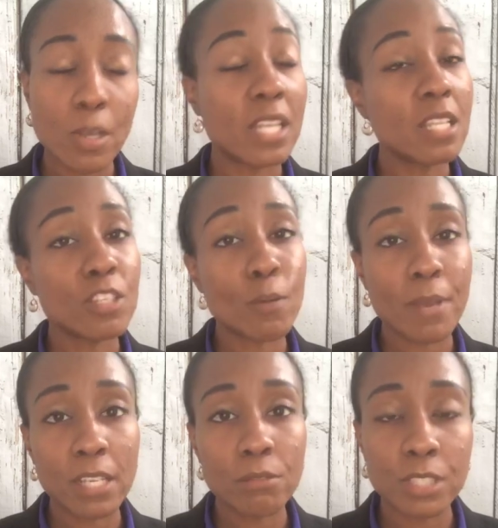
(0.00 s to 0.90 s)
And then your
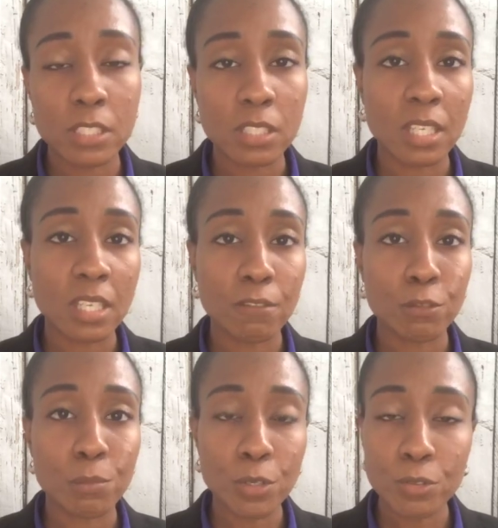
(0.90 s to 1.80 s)
beta readers can give you
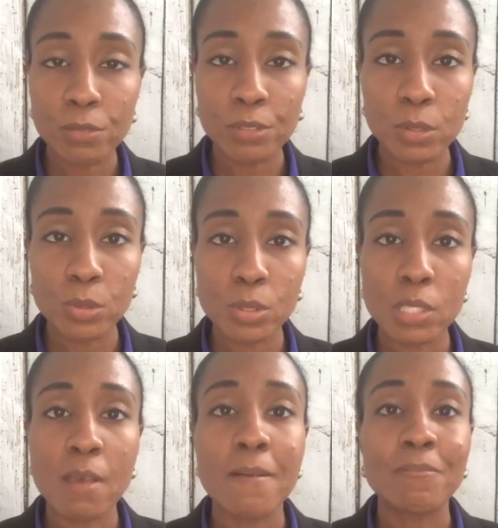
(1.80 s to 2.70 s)
book reviews,
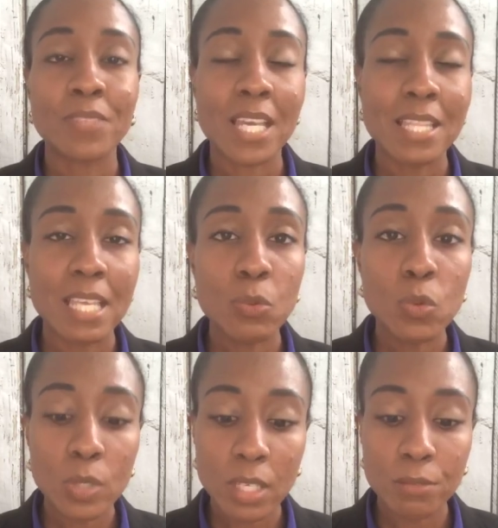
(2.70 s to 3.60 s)
and they will
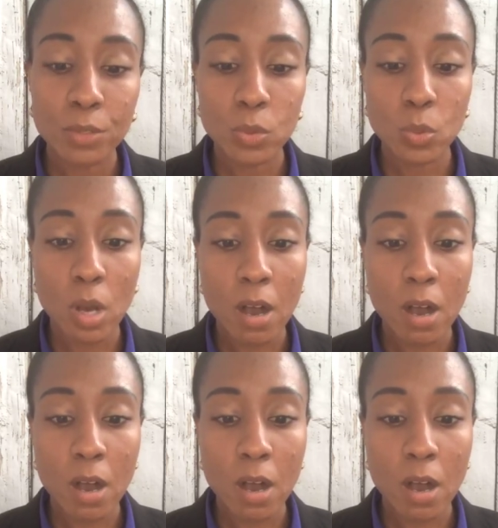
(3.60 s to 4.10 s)
give you